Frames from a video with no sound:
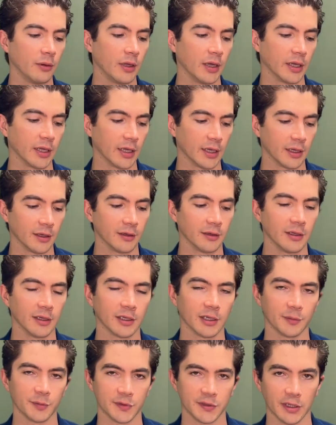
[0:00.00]
Again, it
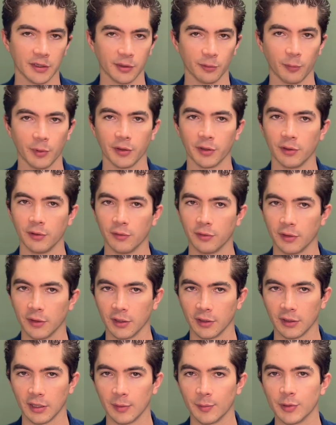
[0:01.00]
comes down to whether you
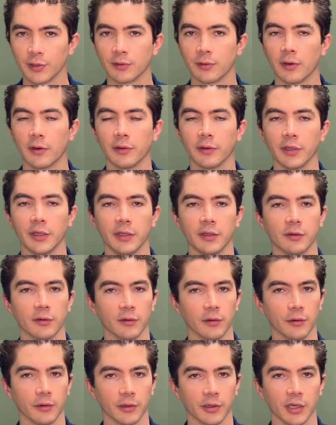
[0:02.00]
think image quality
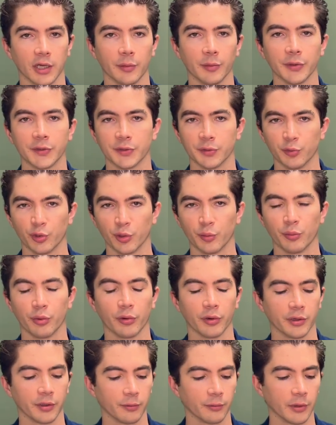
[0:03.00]
or ergonomics are more
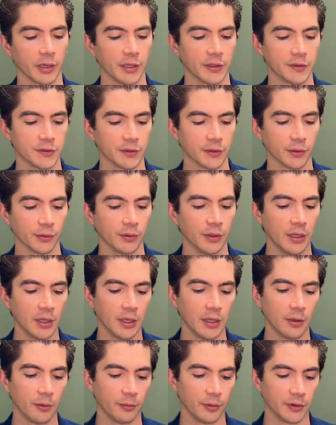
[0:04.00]
important, right? So
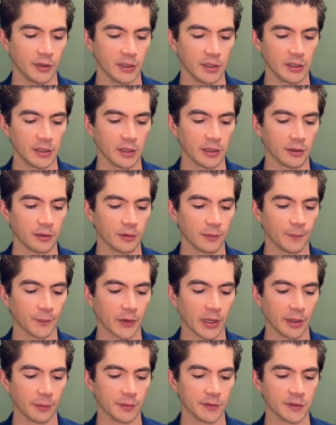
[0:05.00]
with the EL,
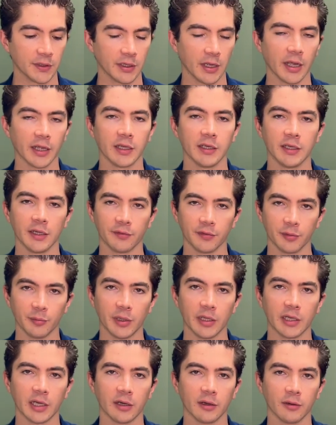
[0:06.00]
I would say I can definitely
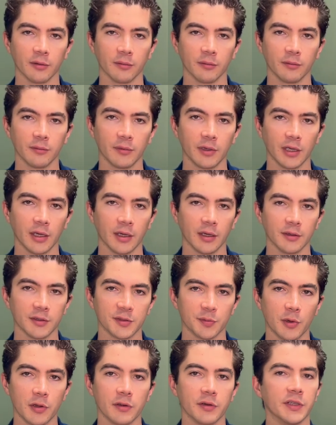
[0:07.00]
make out
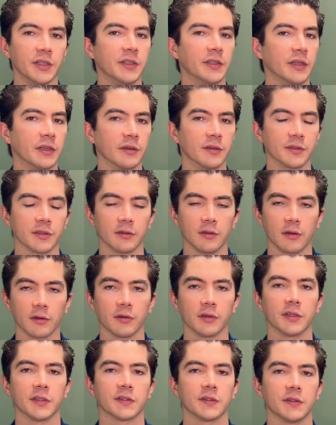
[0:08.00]
smaller details at
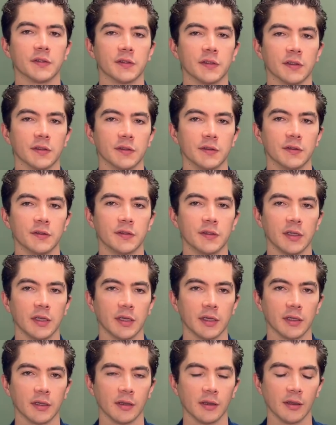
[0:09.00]
longer distances.
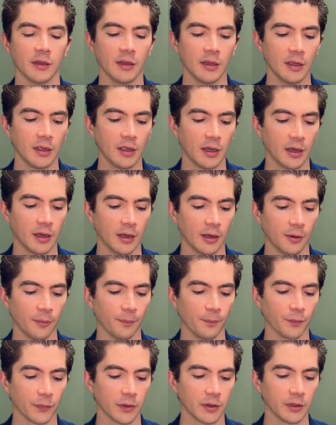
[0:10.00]
And
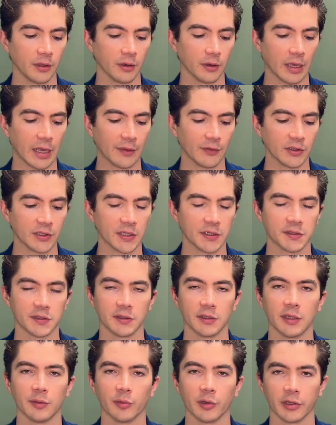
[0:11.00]
having
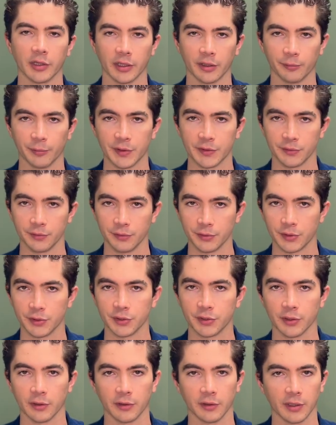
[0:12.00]
tested them on like a resolution
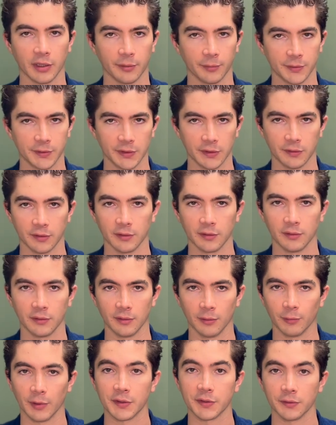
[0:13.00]
chart, I would say
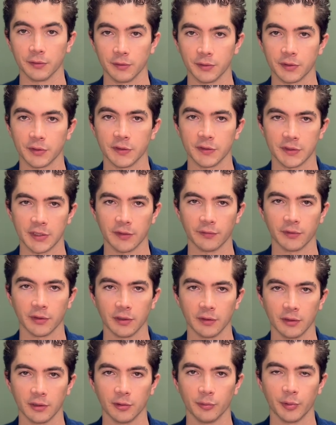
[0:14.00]
the resolution is definitely
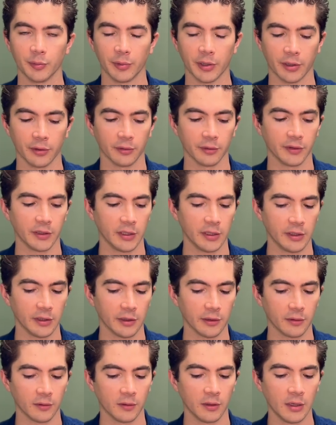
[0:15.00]
a little bit better in the
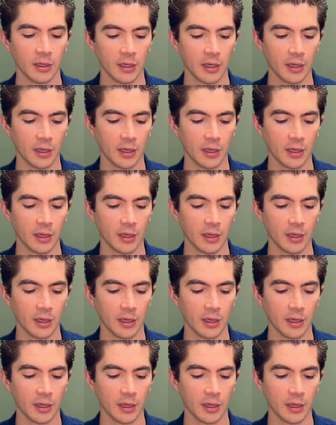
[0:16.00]
EL.